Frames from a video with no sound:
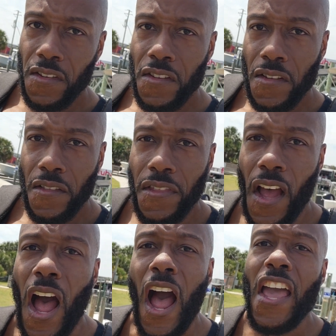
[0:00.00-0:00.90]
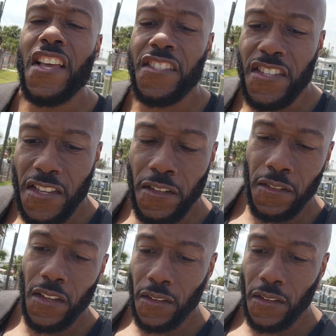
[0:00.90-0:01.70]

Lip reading: the highest yielding